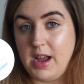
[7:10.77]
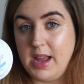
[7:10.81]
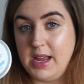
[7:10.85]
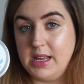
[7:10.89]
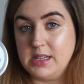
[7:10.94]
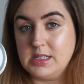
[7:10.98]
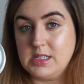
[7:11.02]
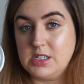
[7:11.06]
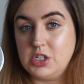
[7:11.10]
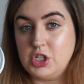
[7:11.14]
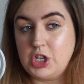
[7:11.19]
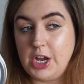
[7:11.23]

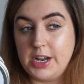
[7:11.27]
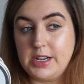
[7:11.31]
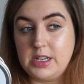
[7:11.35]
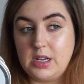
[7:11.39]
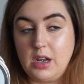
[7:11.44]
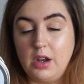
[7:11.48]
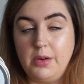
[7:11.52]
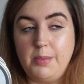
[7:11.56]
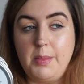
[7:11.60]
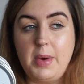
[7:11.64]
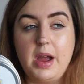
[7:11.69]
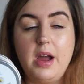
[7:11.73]
It's gentle
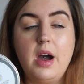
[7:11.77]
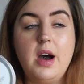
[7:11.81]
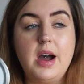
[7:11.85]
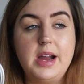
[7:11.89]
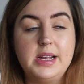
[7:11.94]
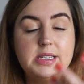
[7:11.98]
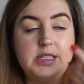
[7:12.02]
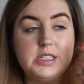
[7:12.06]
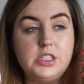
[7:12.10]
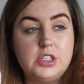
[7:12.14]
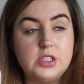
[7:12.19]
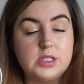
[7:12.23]
on my
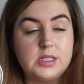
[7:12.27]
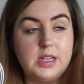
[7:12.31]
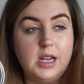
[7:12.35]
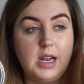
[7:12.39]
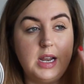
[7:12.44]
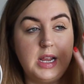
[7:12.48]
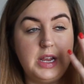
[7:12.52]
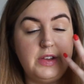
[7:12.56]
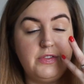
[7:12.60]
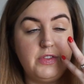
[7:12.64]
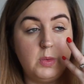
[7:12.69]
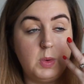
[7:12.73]
eyes. It doesn't
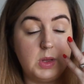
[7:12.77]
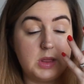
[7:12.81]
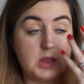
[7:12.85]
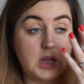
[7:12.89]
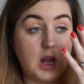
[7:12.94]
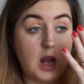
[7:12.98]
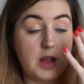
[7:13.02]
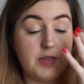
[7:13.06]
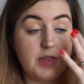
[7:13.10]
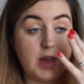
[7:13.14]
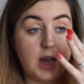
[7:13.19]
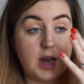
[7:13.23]
leave you with
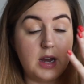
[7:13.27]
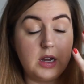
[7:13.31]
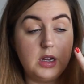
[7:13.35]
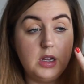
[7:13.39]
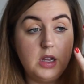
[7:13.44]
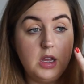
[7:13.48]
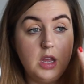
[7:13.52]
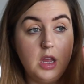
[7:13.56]
like that